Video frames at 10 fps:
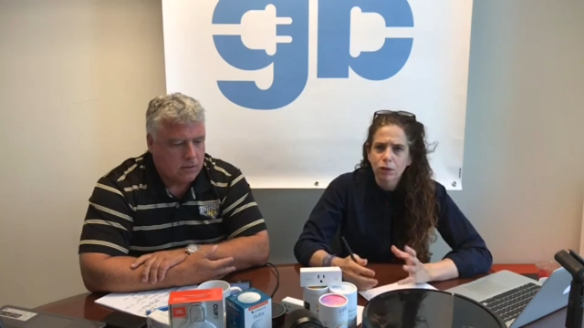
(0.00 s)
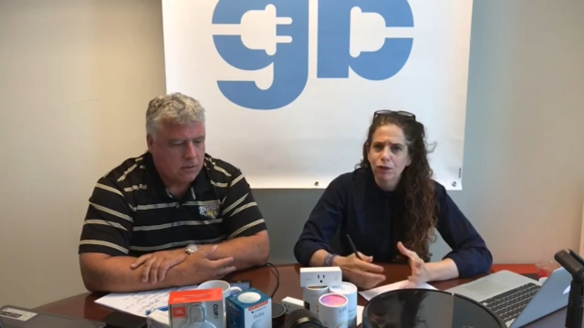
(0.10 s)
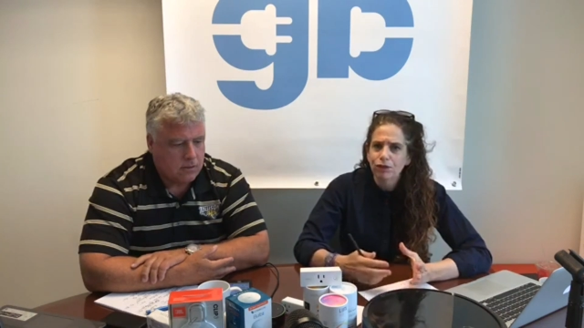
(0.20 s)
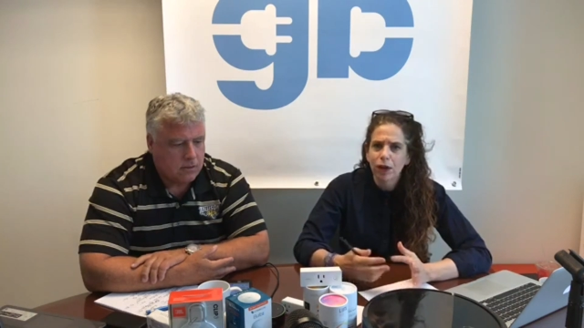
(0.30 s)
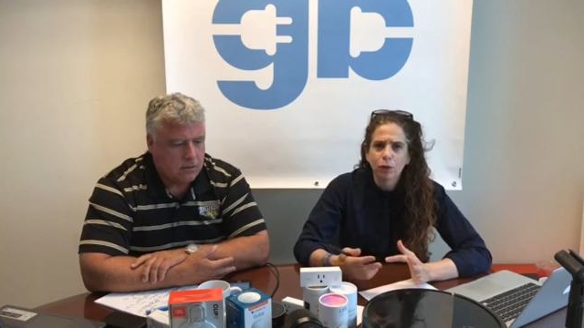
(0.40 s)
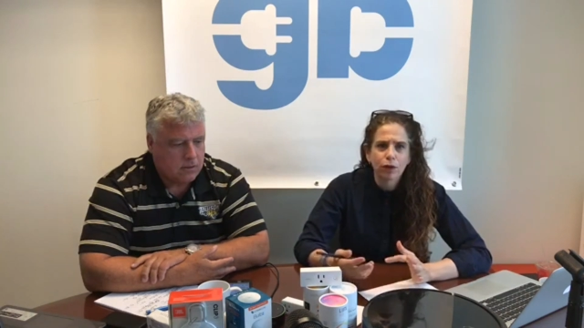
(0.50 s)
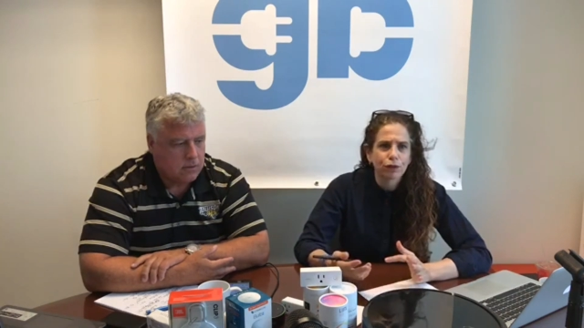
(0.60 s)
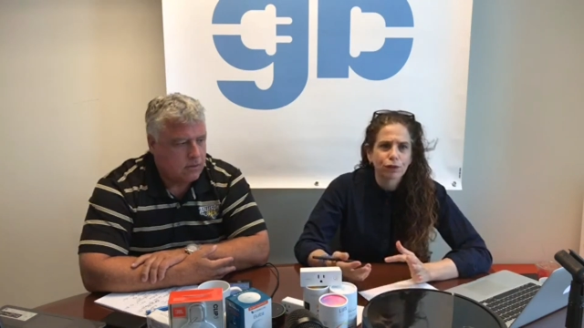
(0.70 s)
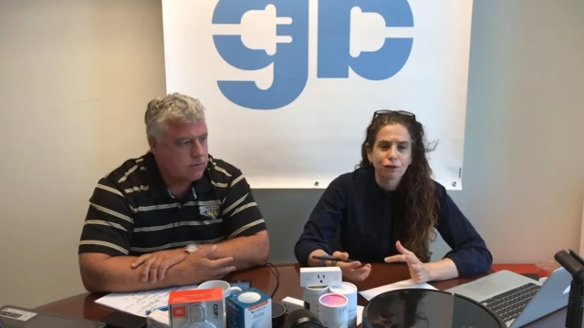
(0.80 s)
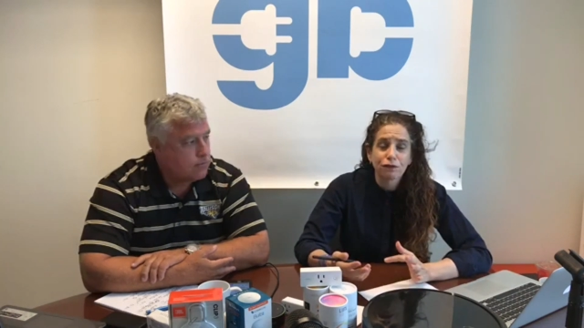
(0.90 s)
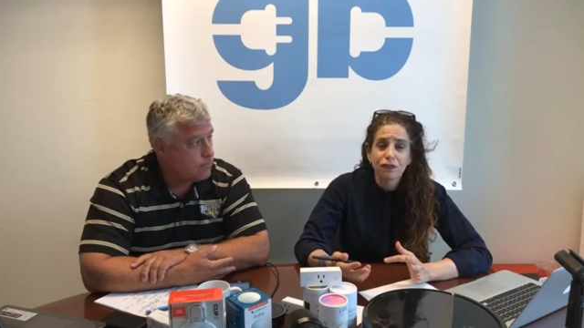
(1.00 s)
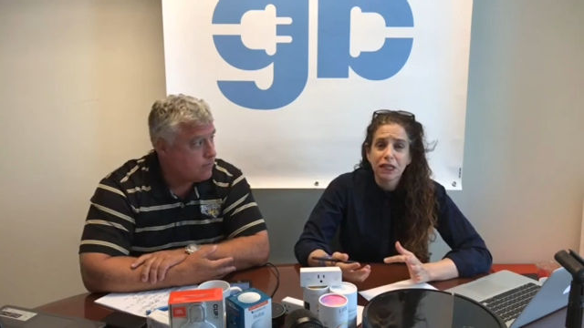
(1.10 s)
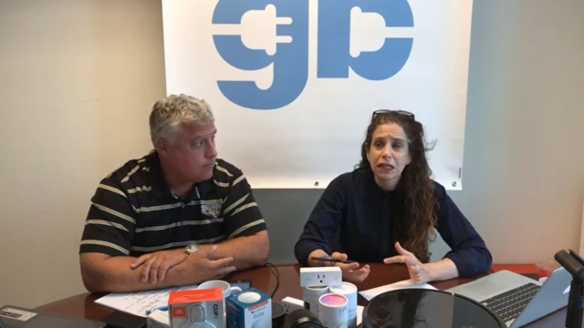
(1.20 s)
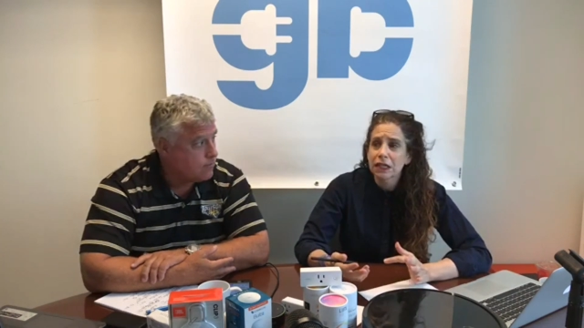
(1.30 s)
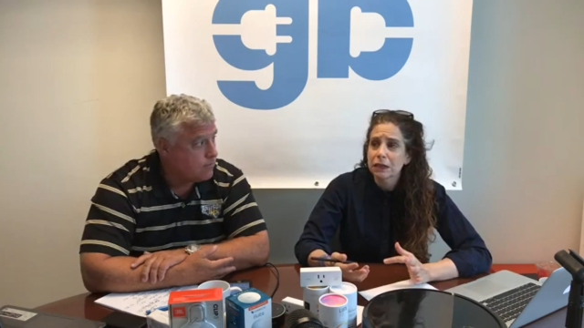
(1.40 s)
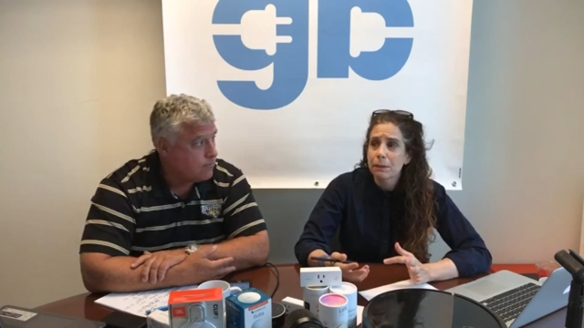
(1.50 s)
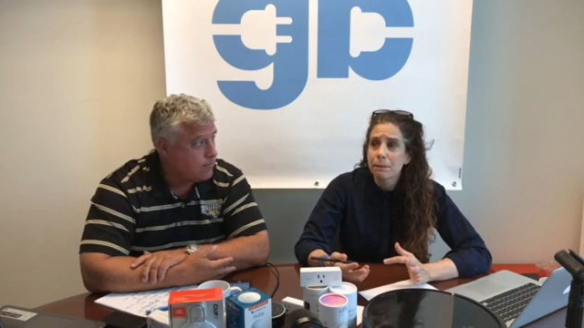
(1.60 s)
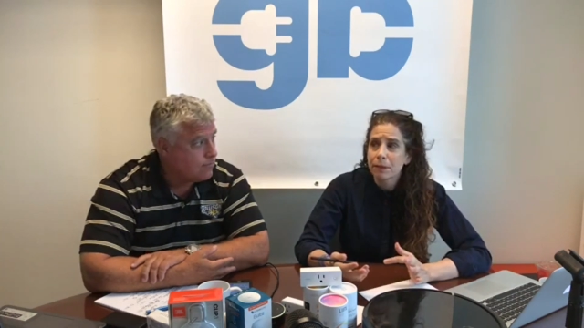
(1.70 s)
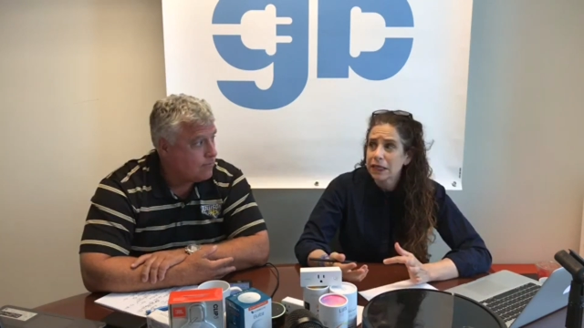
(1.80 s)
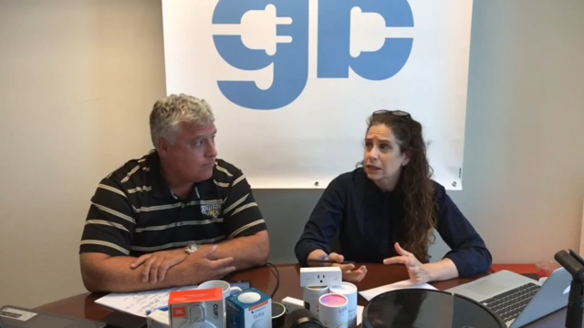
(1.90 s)
Speaker 1: You can find one for
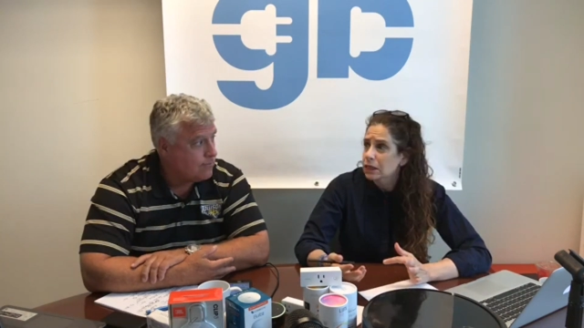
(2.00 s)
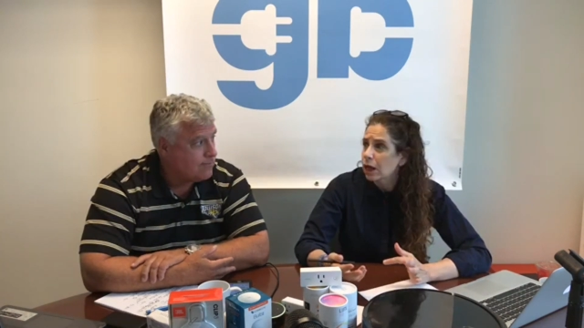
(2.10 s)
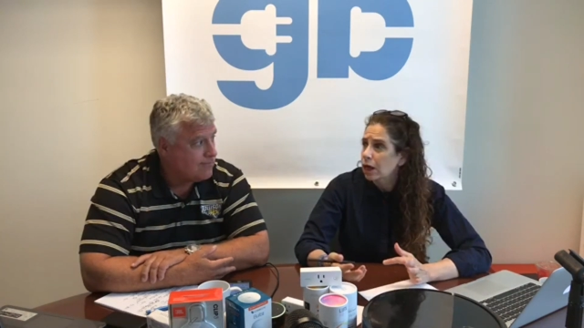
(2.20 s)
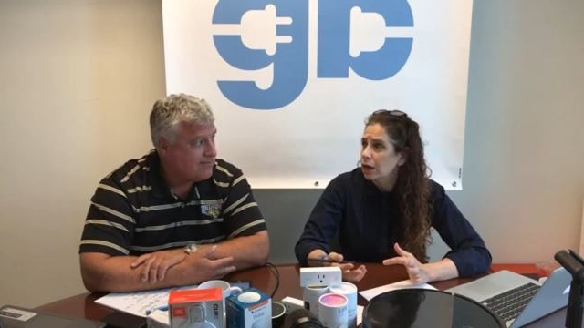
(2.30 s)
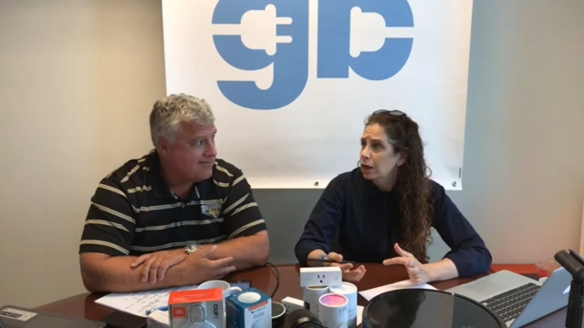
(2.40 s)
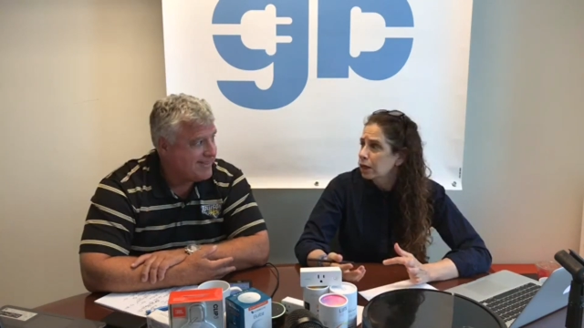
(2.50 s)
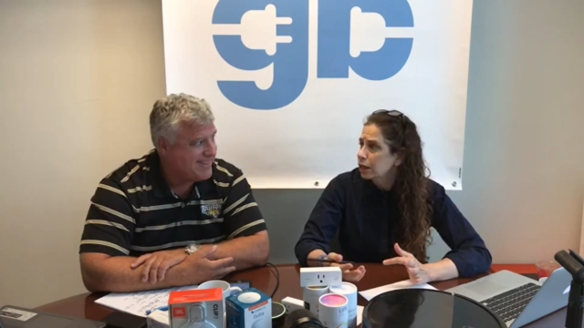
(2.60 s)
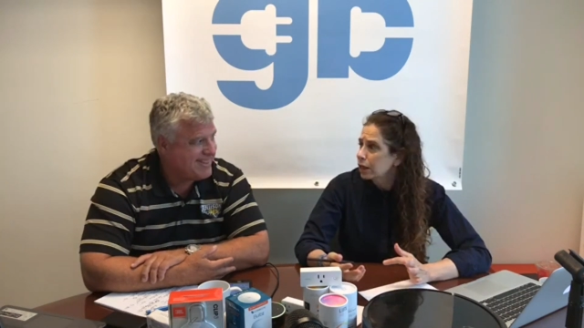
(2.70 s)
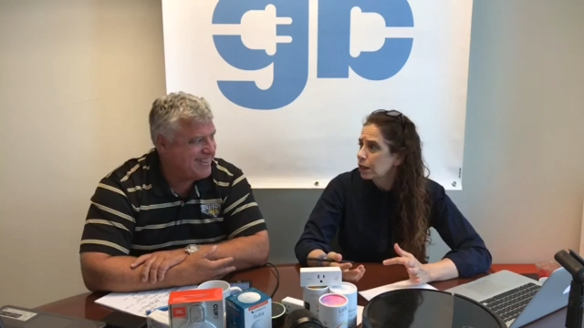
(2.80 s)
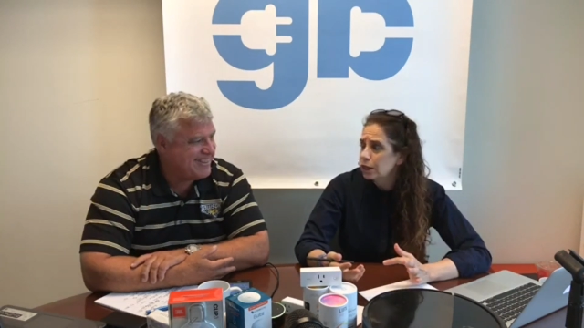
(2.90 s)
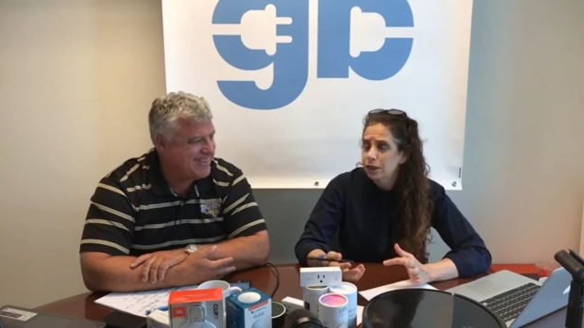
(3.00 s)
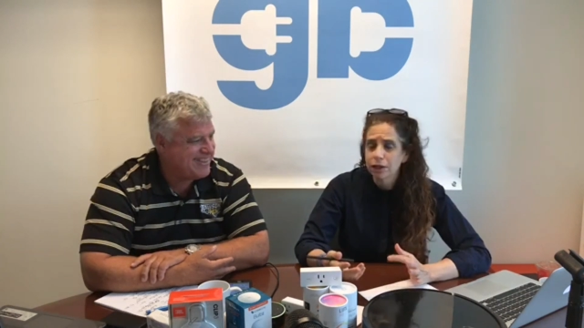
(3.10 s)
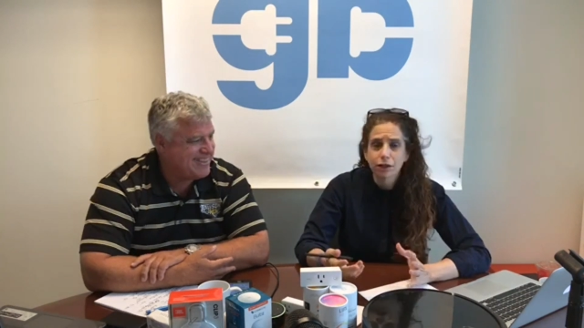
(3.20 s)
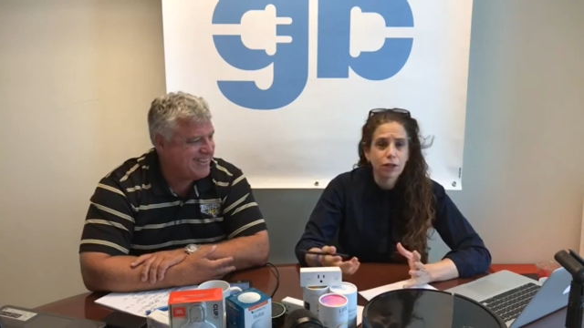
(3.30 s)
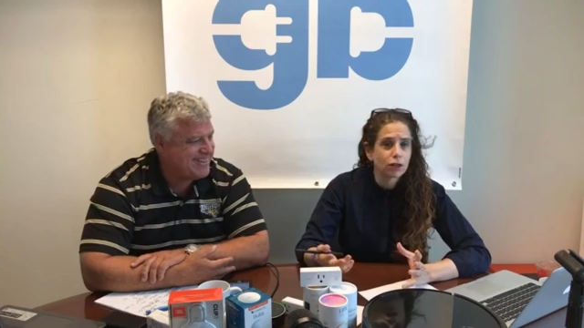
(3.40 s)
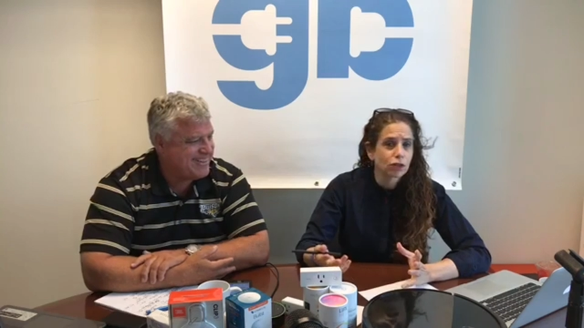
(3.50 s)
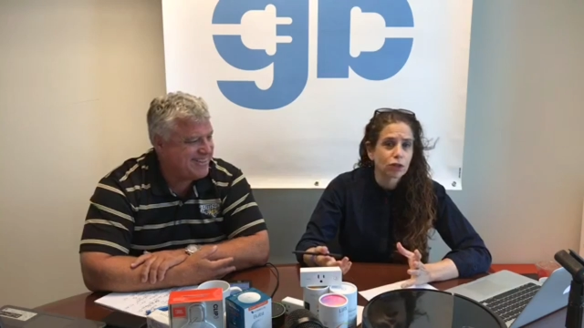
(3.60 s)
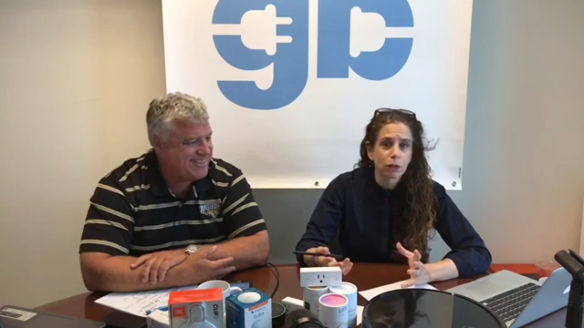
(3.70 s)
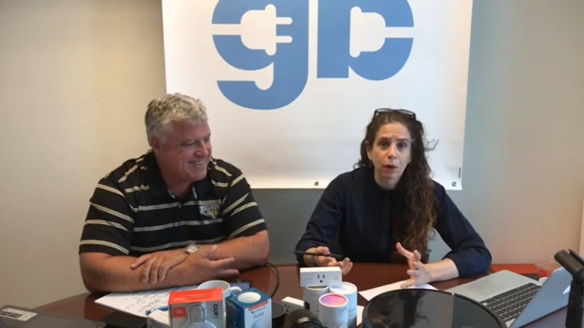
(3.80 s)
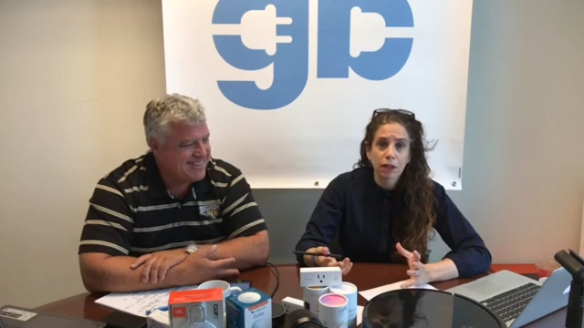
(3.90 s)
vegan pizza in you know
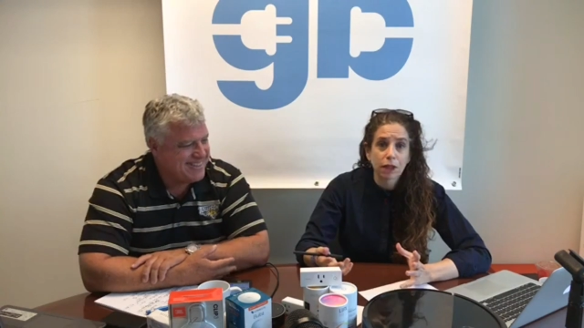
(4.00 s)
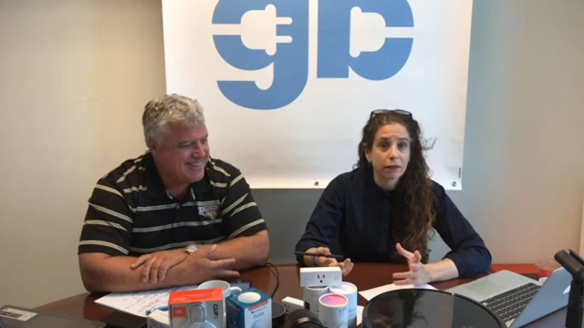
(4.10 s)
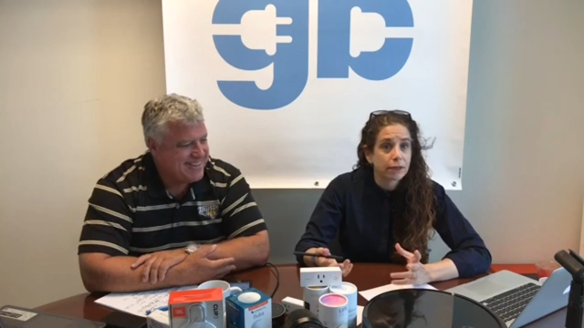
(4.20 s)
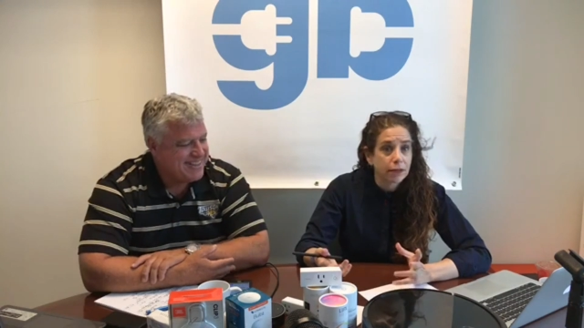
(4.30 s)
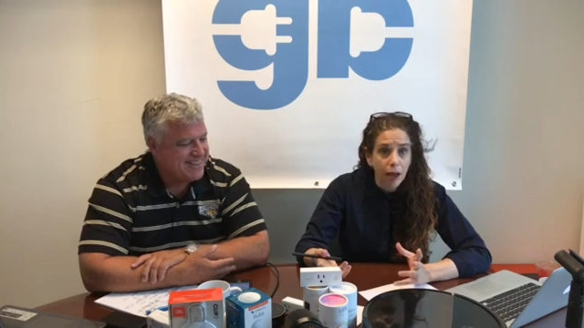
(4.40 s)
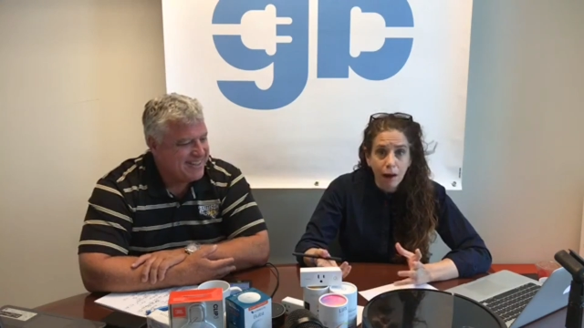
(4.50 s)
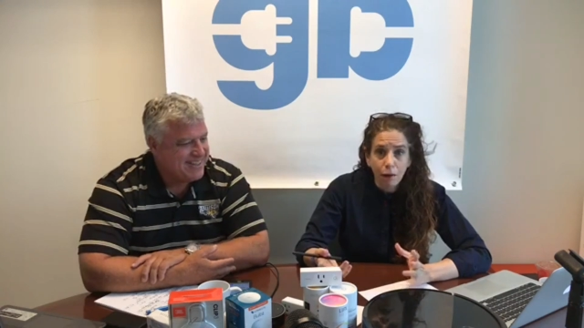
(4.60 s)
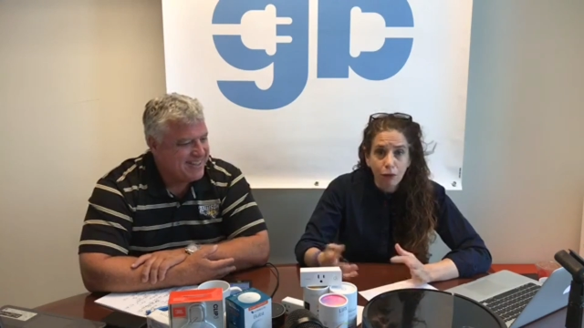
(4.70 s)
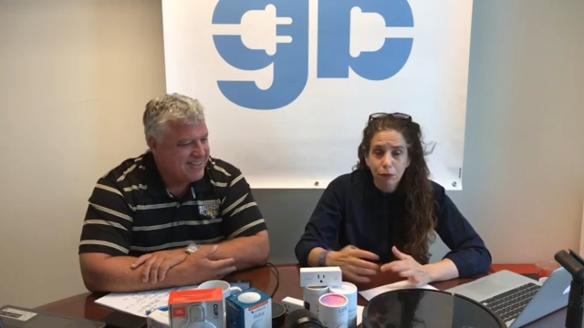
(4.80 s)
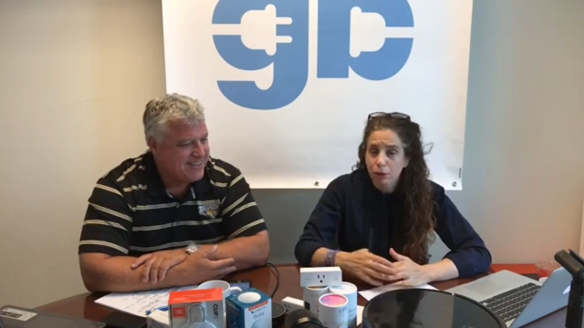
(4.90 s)
certain parts of the South.